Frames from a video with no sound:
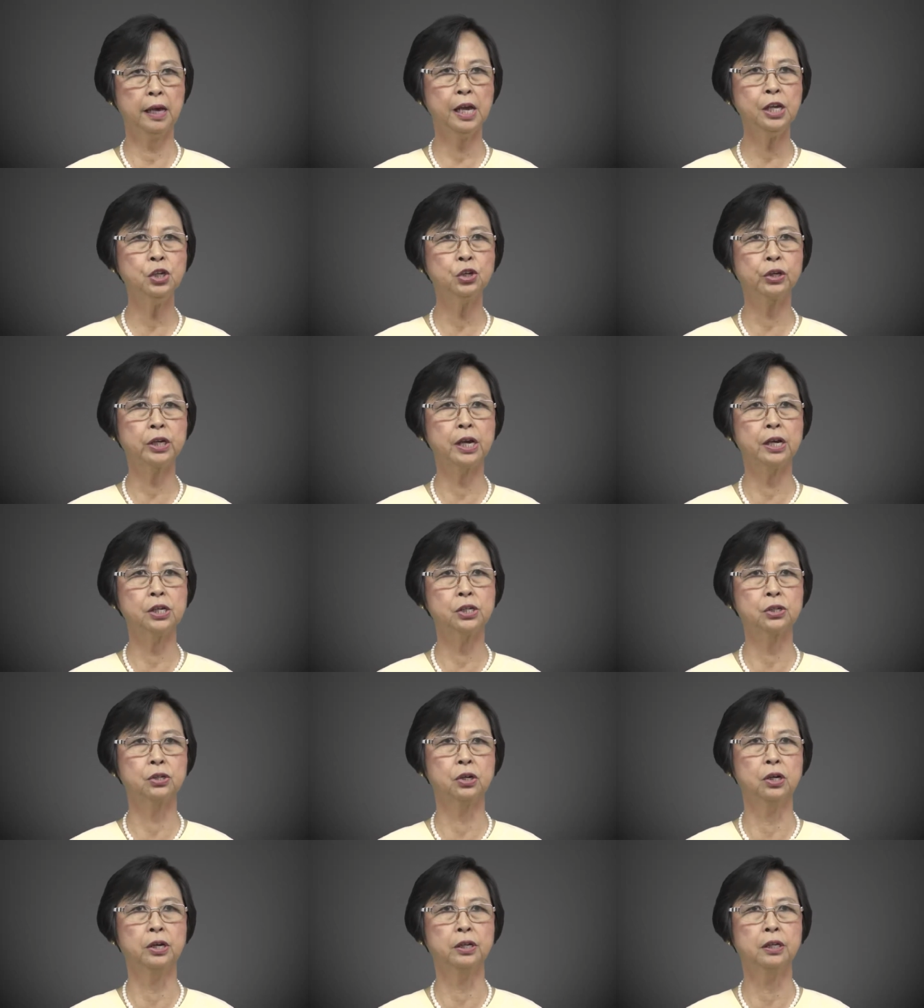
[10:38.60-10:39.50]

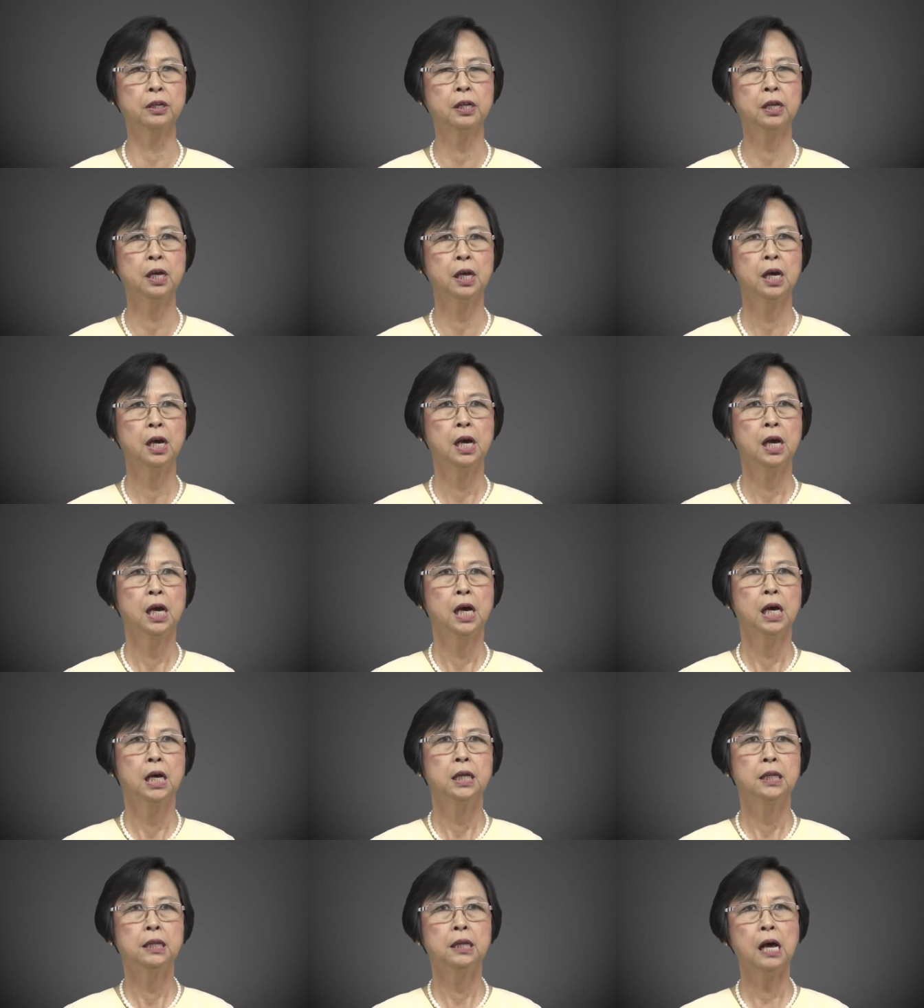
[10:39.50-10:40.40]
education,
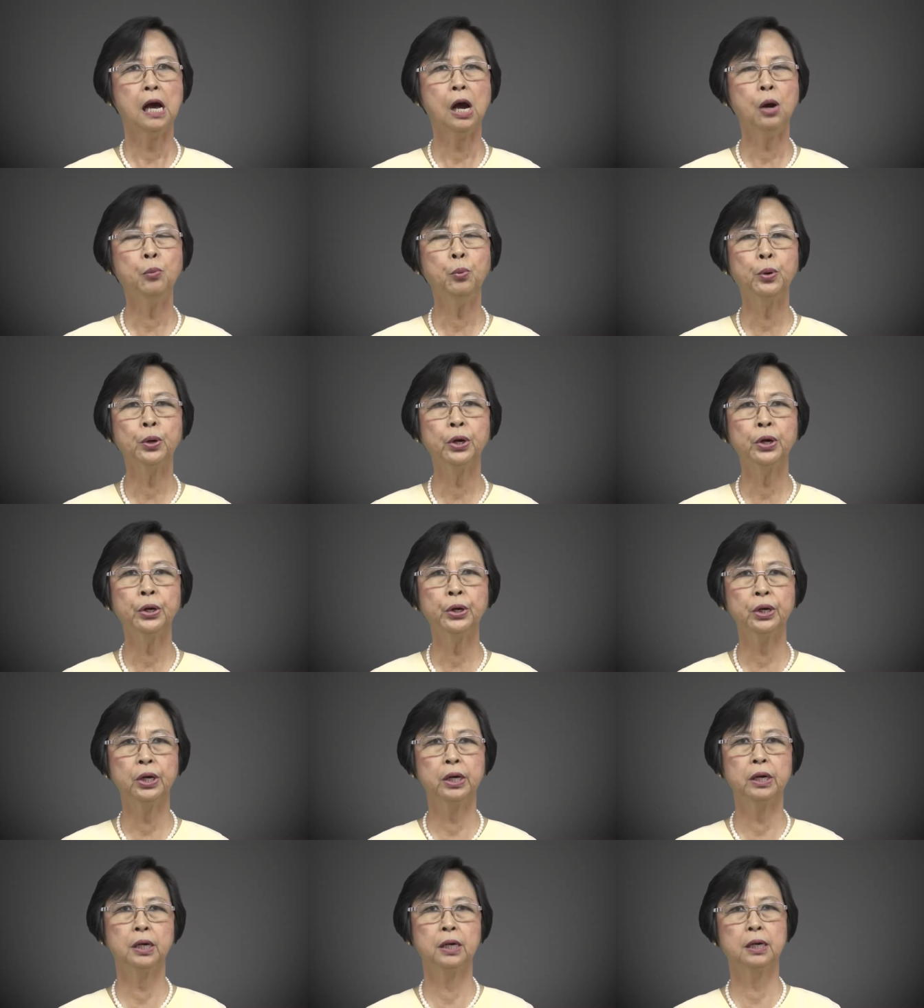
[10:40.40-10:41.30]

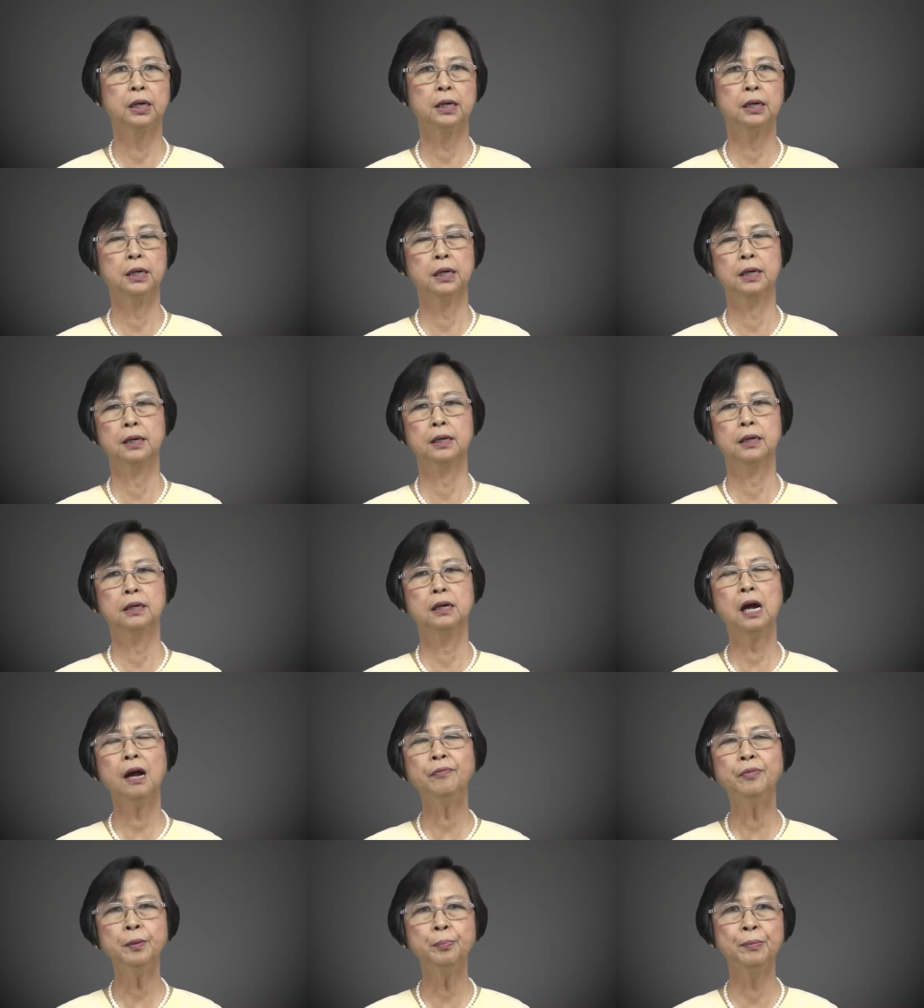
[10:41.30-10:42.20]
our
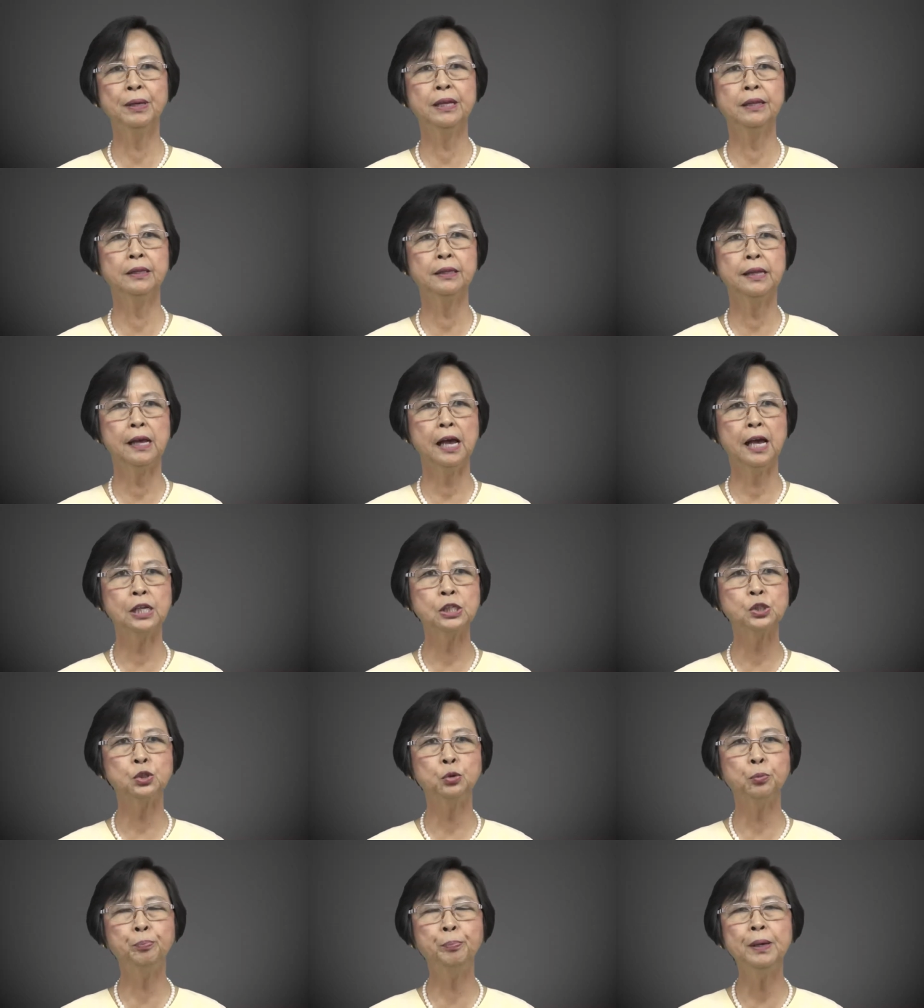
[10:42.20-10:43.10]
government
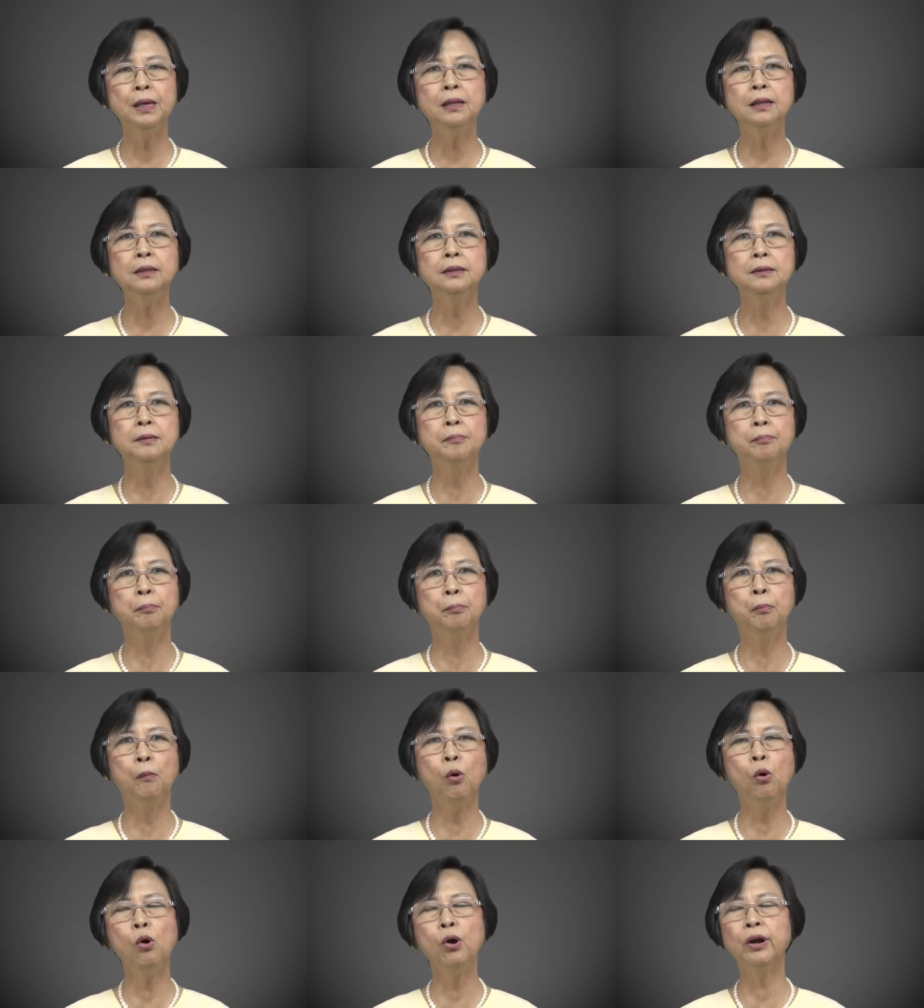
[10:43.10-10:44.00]
has to build
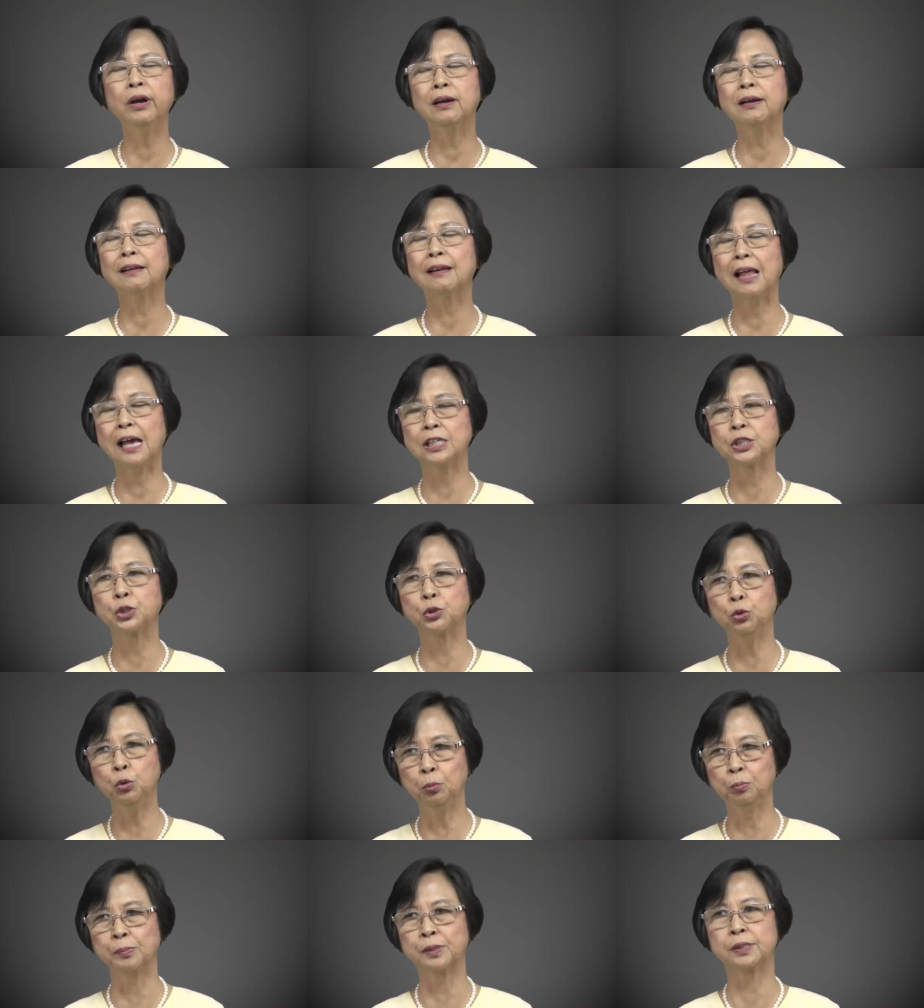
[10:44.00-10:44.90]
more
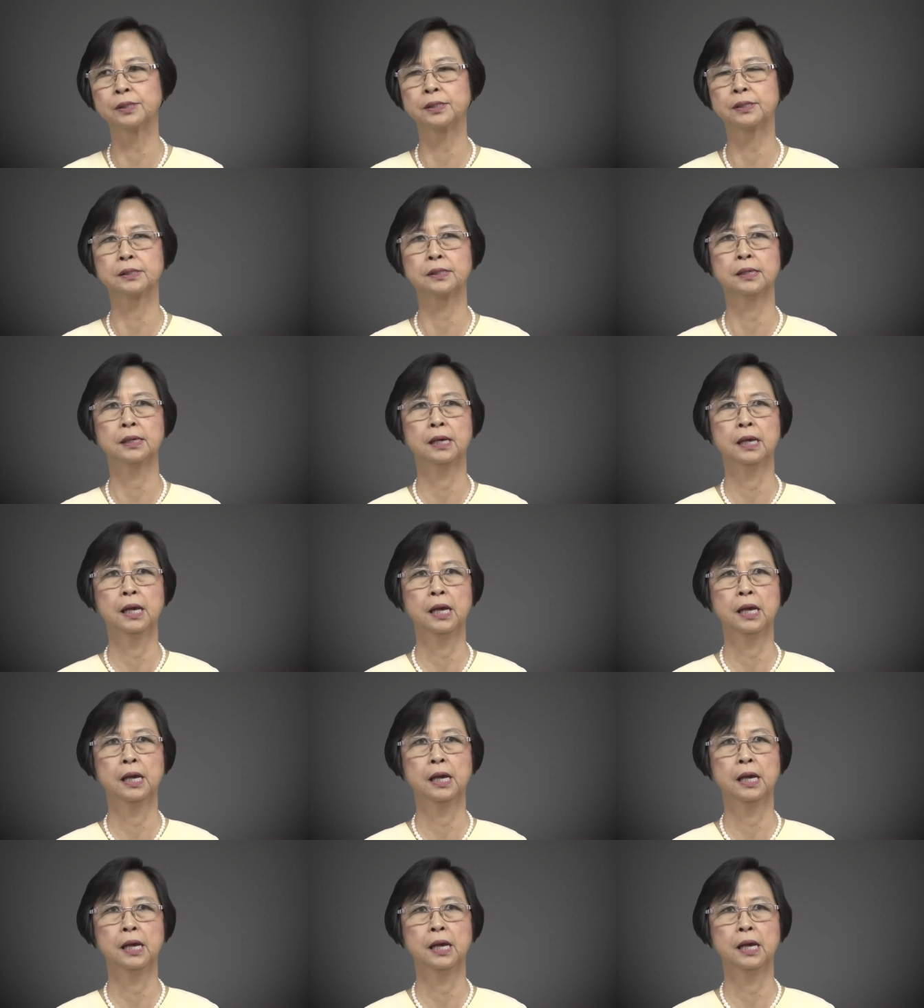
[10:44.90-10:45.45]
classrooms.